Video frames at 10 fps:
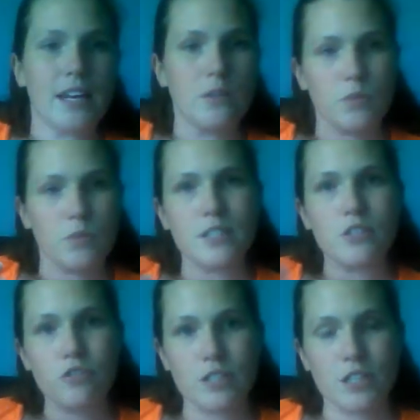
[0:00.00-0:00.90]
it is a
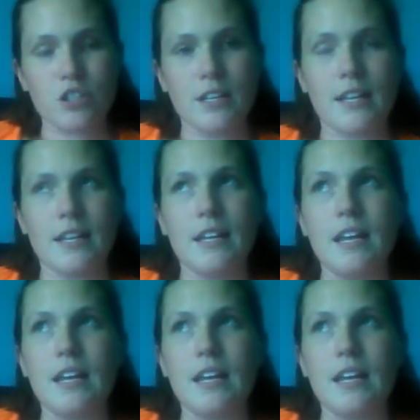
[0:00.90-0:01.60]
tradition and